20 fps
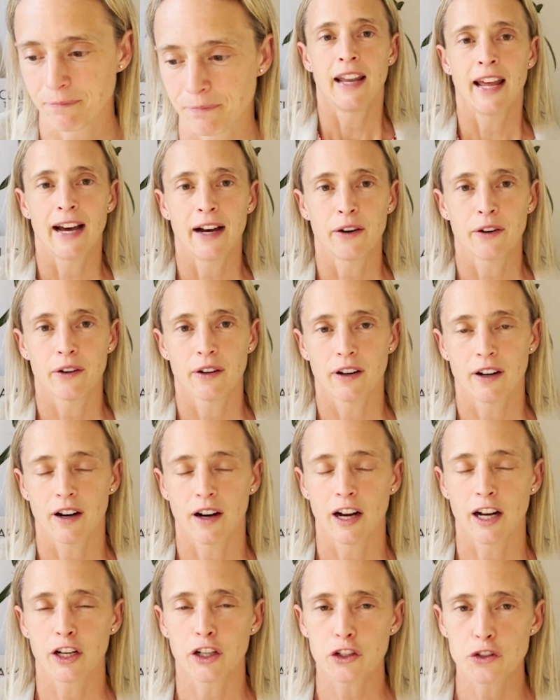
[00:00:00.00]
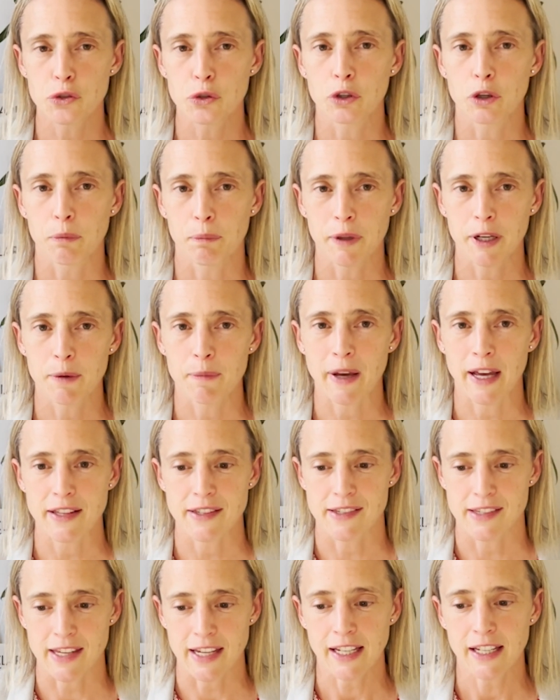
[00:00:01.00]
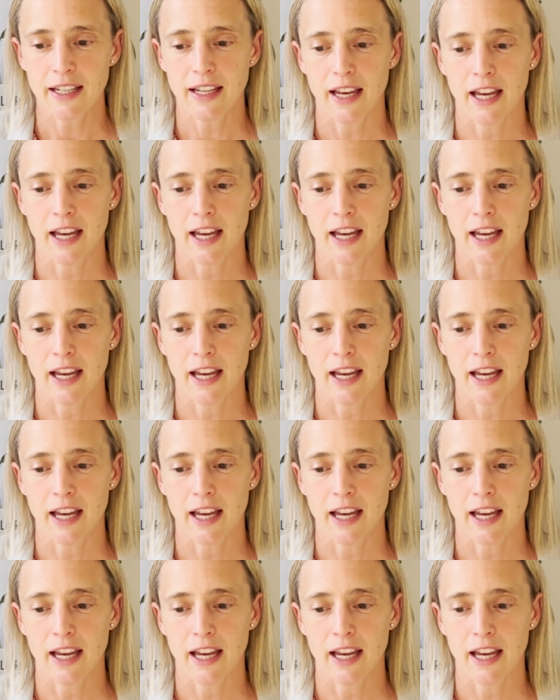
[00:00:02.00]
Now, I'm going to talk a bit about zinc